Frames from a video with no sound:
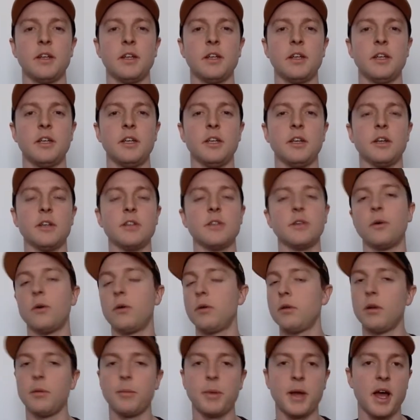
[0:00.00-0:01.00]
is
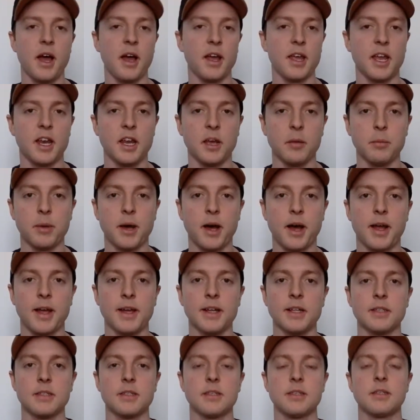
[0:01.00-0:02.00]
all about getting
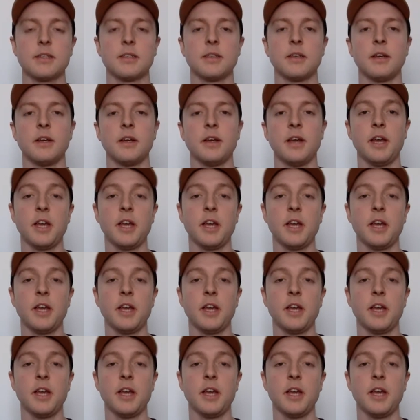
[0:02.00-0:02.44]
buckets.